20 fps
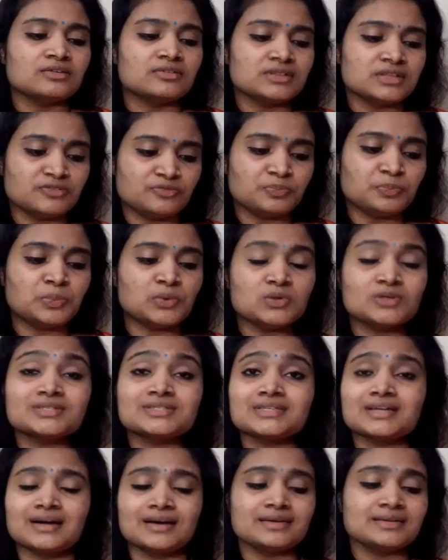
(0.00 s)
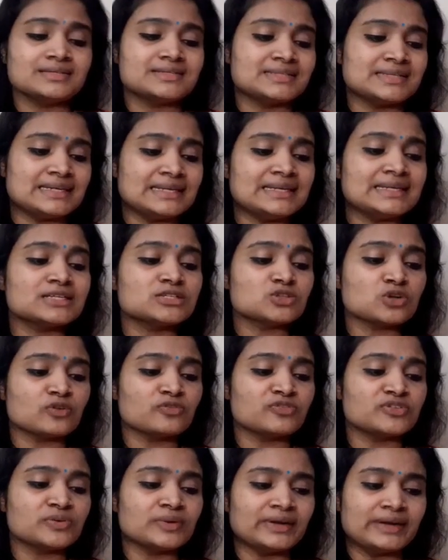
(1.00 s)
The post are senior
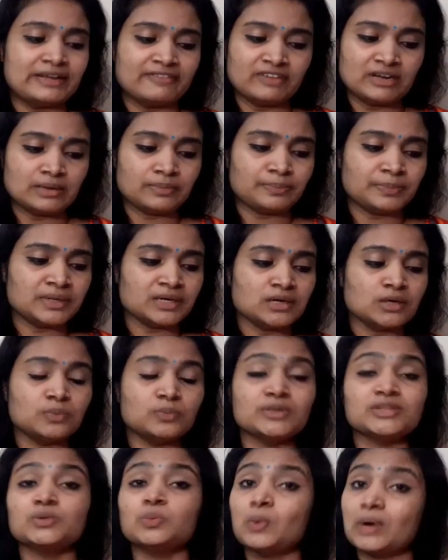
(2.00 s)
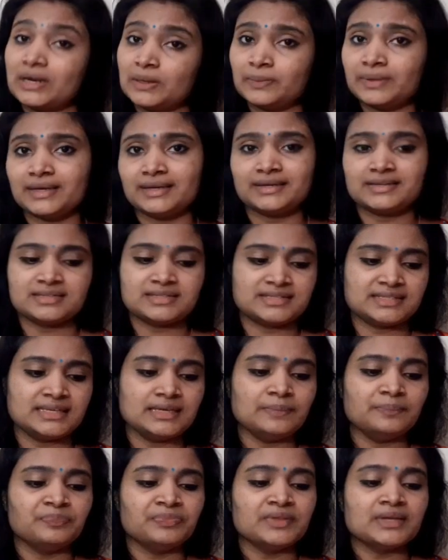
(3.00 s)
software developer with one
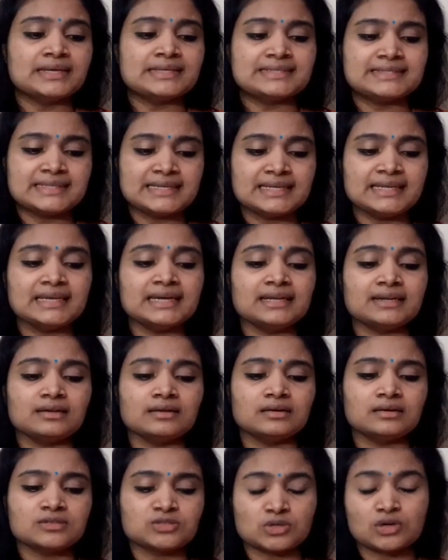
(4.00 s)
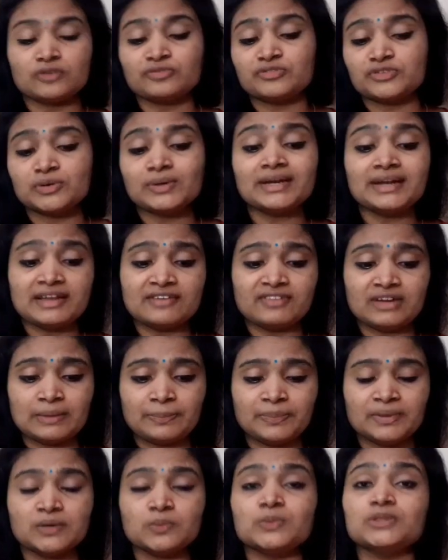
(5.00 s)
vacancy, senior software
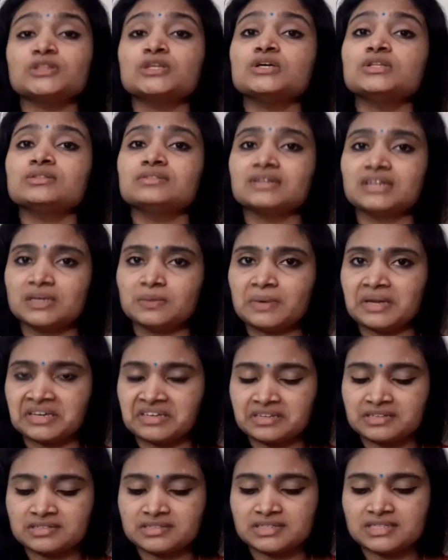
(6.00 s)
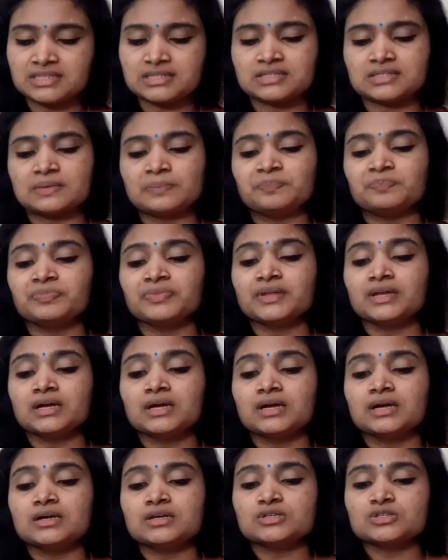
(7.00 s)
developer with three vacancies,
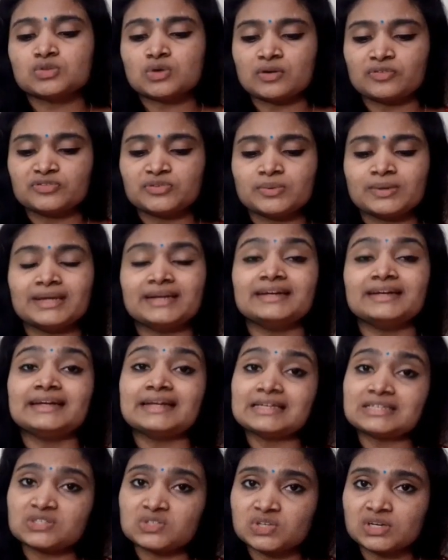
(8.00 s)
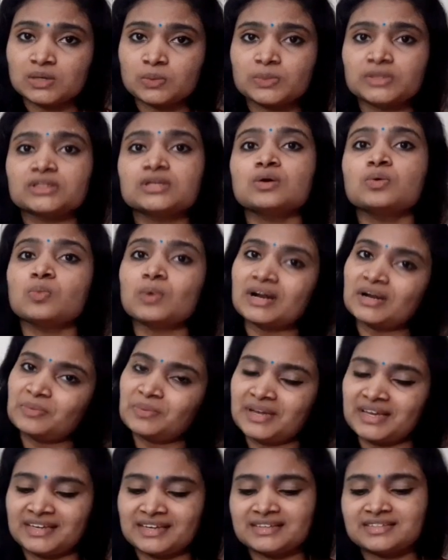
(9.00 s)
software tester with one
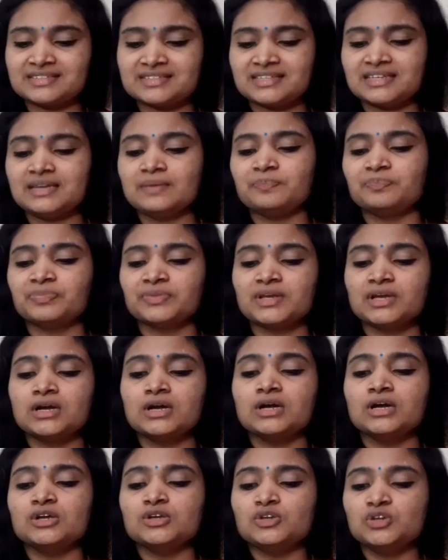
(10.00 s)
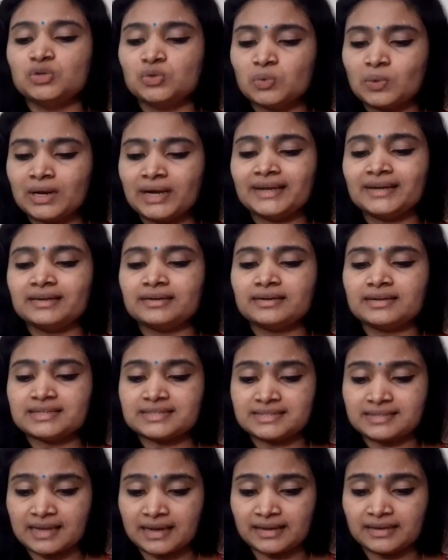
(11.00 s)
vacancy, UI
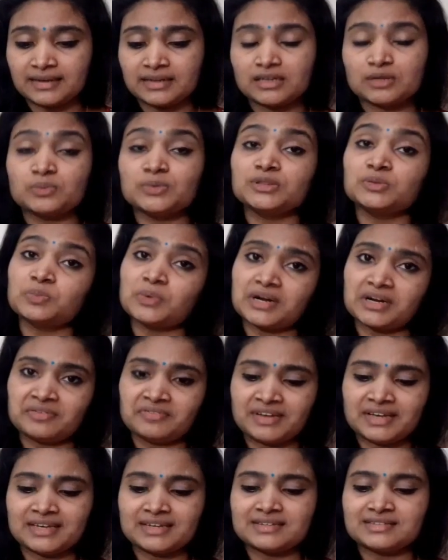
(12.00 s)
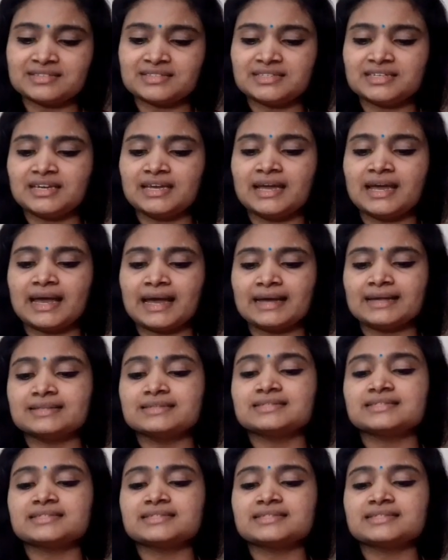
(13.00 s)
designer with one vacancy, and